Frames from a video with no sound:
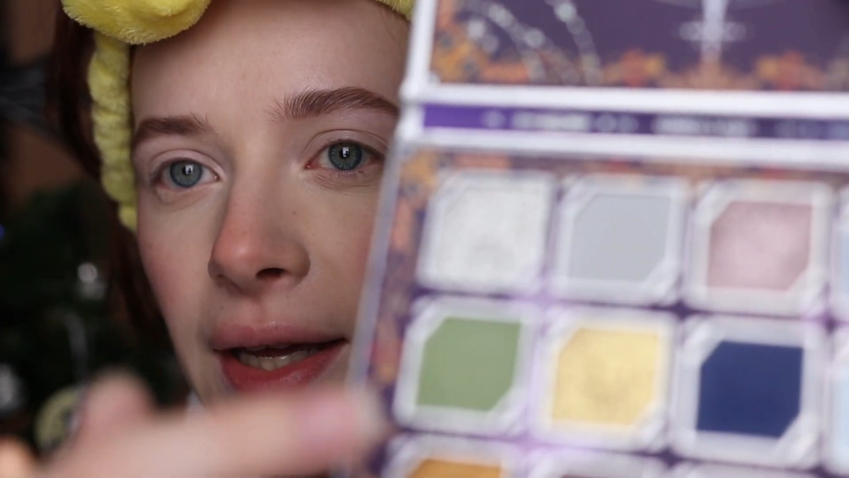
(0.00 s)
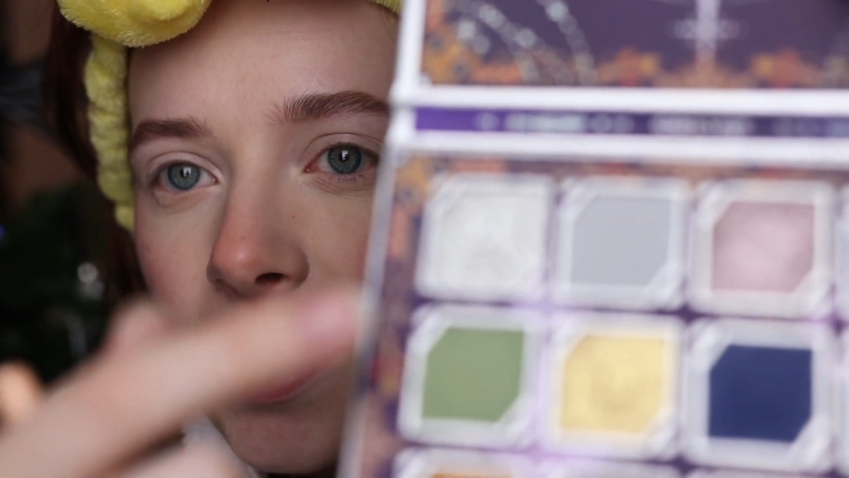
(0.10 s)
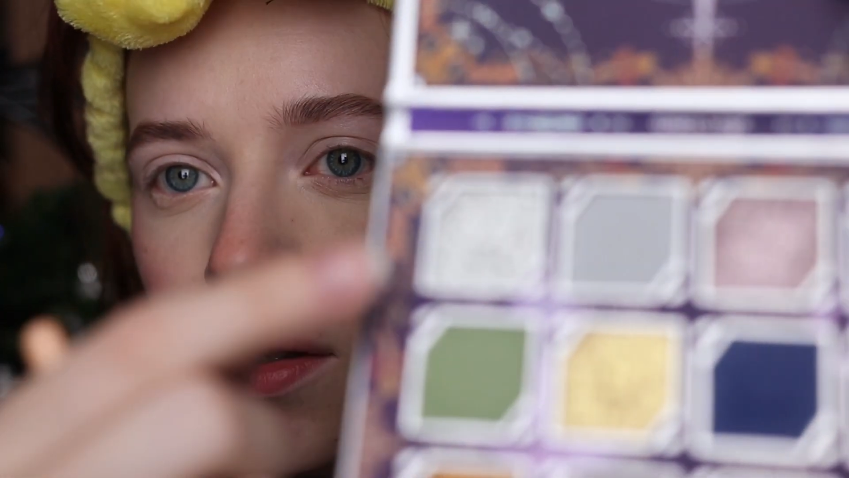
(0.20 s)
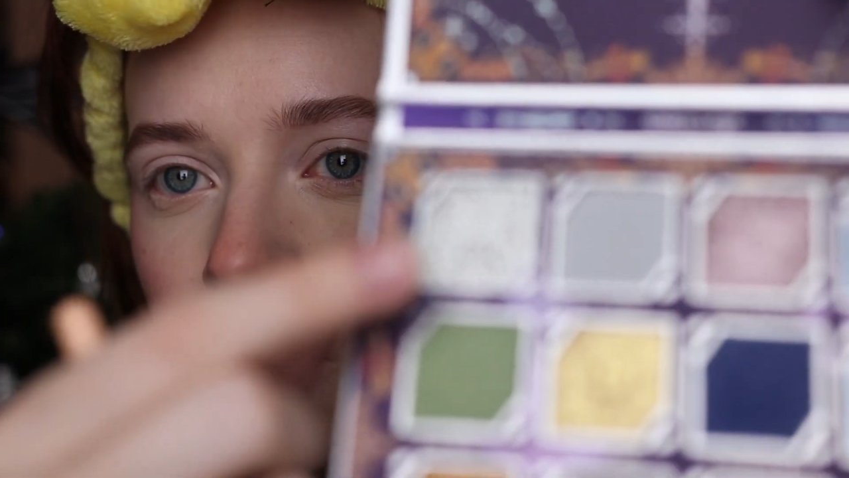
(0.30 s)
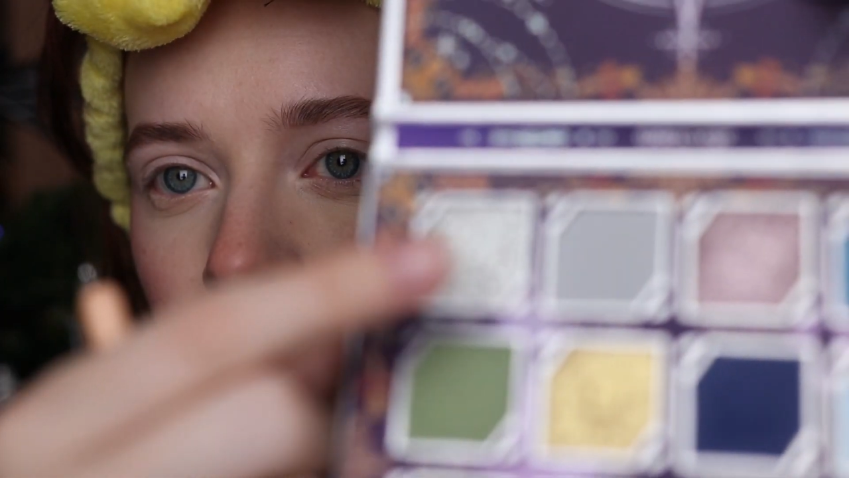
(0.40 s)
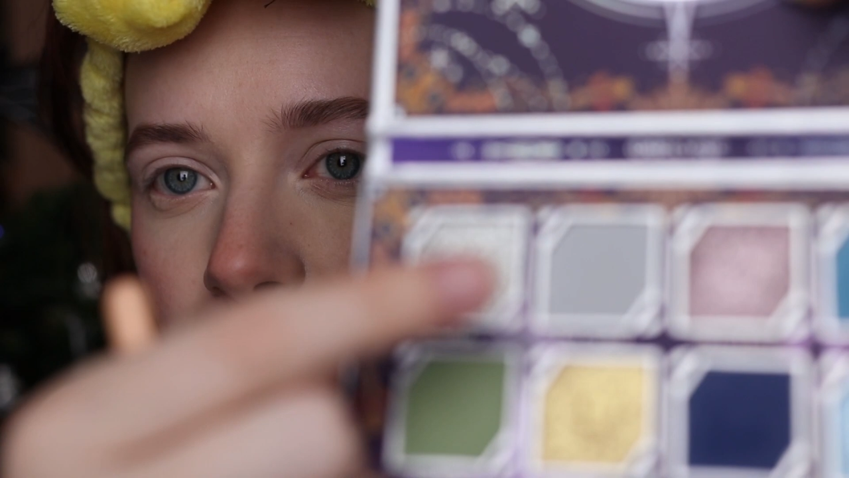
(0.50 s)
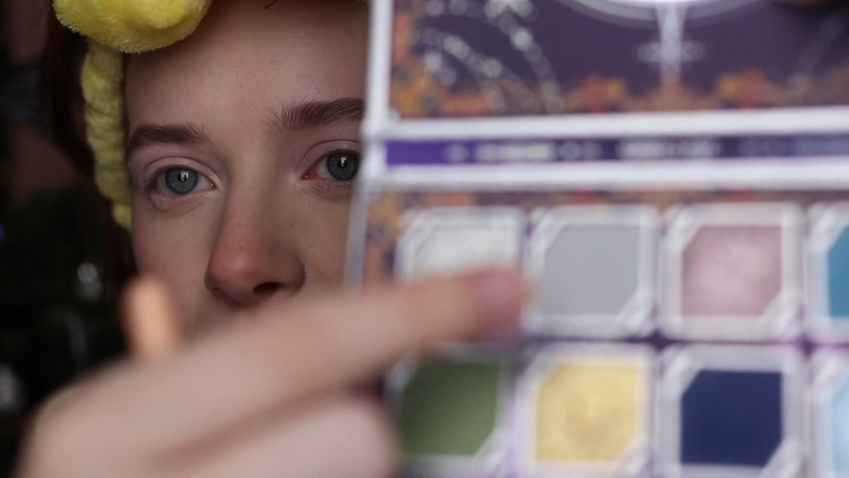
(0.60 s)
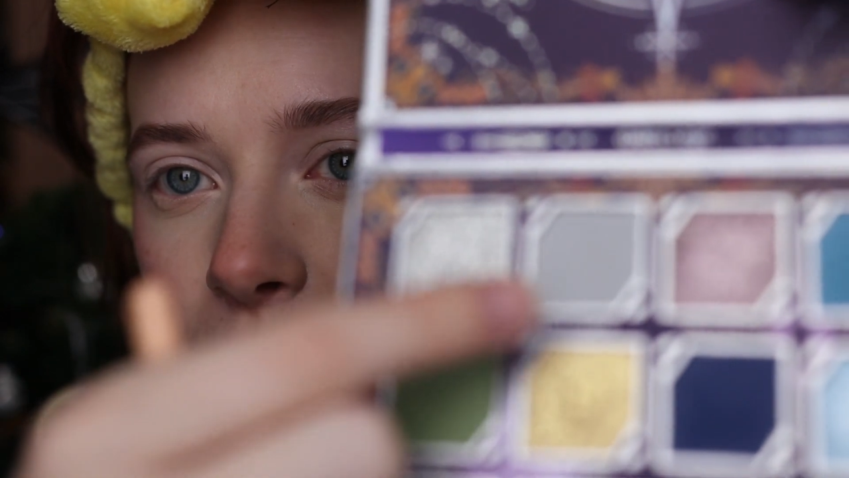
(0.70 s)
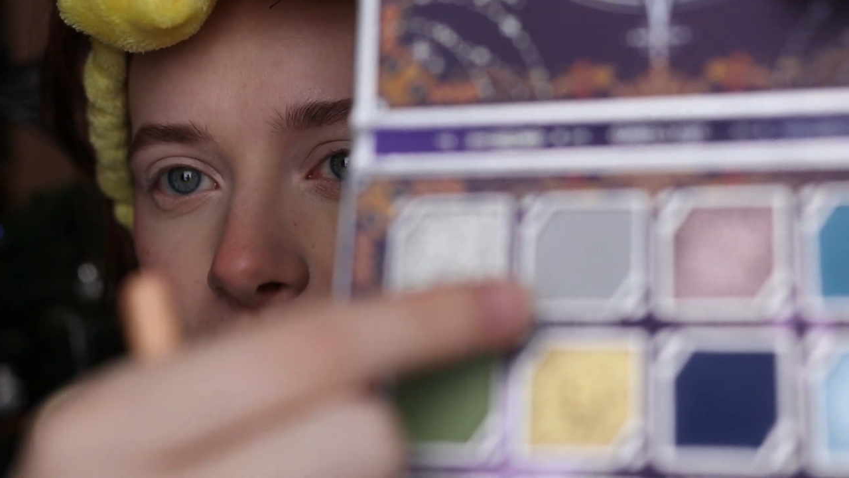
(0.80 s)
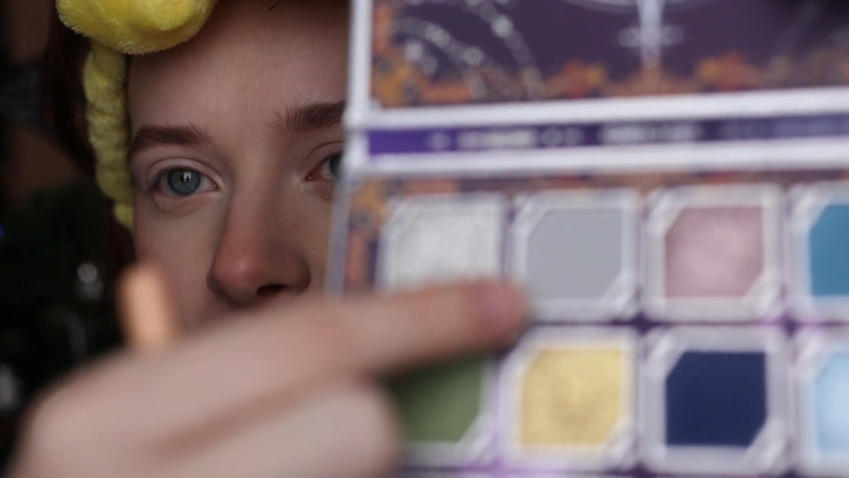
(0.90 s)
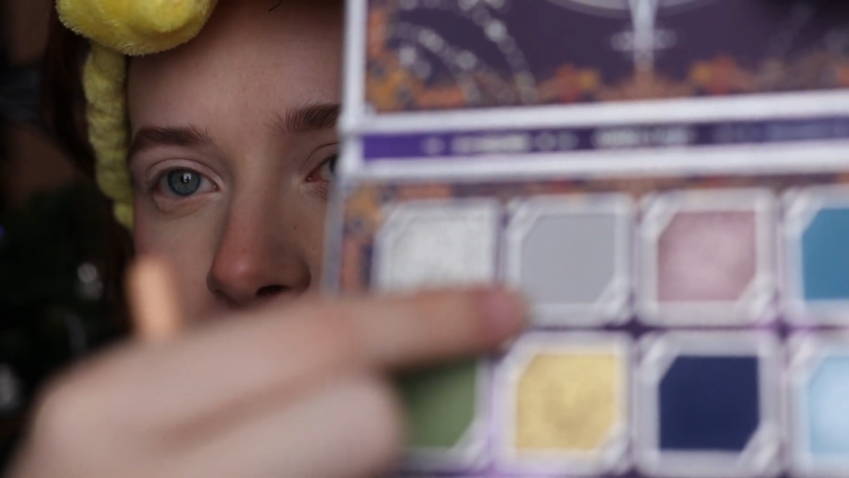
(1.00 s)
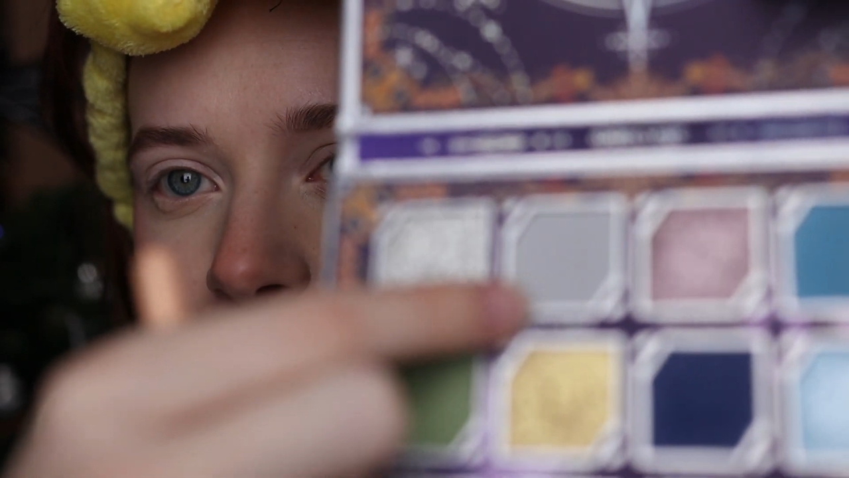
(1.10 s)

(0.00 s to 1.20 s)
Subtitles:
into this